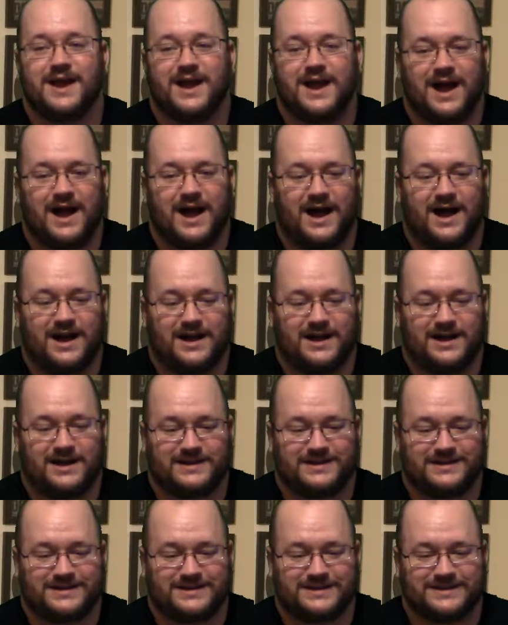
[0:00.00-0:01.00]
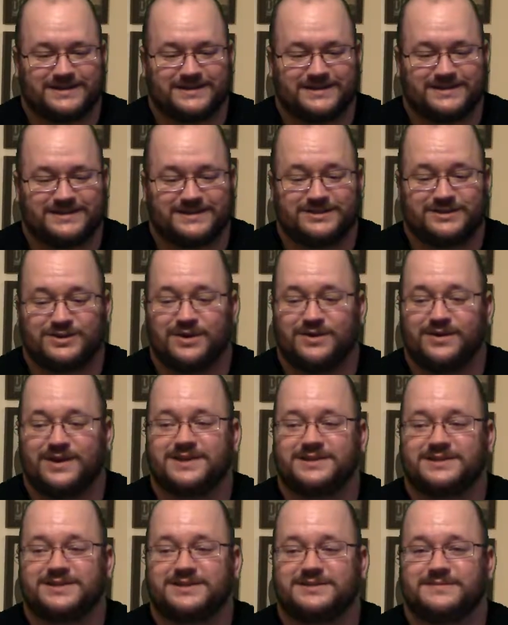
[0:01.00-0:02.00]
Don't
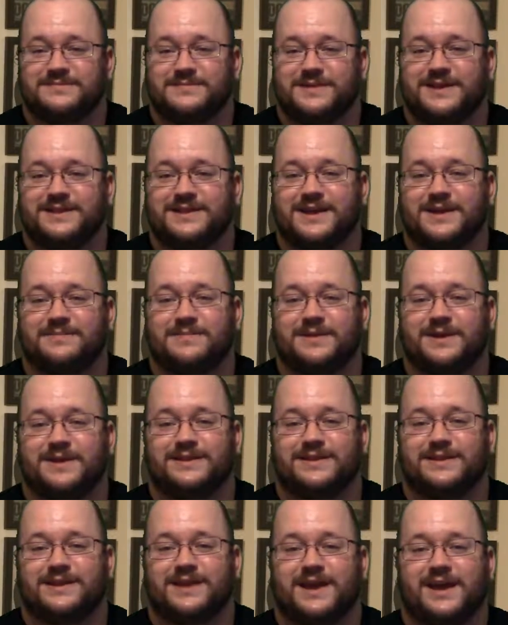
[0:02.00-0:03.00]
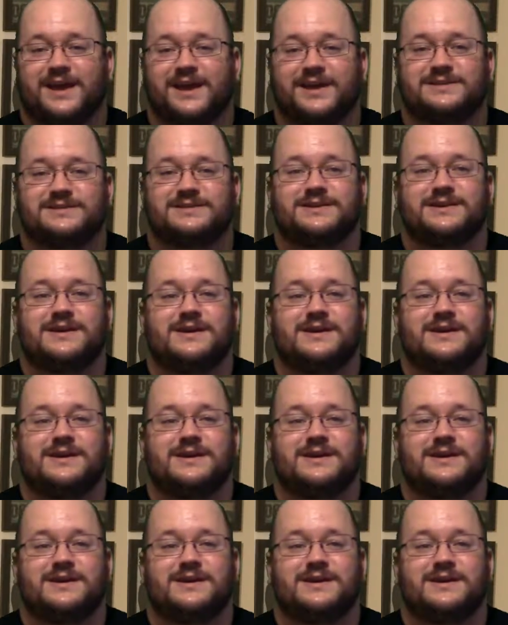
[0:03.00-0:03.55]
anticipate that being the case.